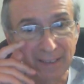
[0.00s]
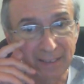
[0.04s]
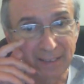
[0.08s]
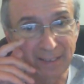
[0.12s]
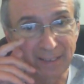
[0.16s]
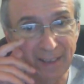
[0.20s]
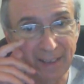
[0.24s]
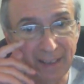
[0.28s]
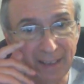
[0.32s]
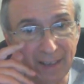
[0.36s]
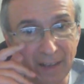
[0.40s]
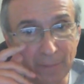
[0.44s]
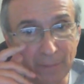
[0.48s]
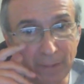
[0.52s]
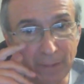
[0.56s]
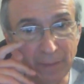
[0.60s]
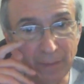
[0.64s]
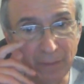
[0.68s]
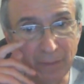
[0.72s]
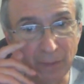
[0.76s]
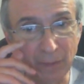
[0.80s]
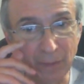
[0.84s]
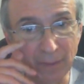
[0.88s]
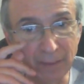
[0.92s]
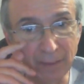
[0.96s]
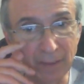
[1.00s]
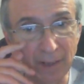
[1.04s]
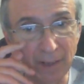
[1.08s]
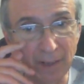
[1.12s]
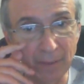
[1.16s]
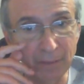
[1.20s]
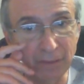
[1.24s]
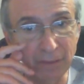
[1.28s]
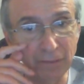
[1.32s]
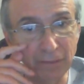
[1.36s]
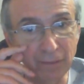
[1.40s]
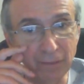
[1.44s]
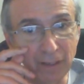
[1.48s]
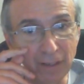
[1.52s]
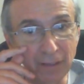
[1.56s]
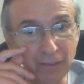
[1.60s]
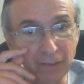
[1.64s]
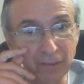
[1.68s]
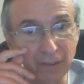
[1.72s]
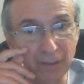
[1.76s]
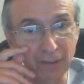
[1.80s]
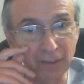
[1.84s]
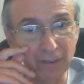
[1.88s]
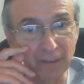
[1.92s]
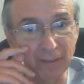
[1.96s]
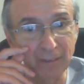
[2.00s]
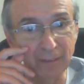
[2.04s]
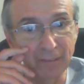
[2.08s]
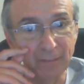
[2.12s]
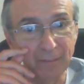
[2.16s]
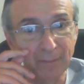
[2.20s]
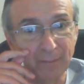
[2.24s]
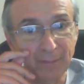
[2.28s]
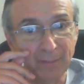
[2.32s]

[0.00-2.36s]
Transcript: that I'll be 4 times richer,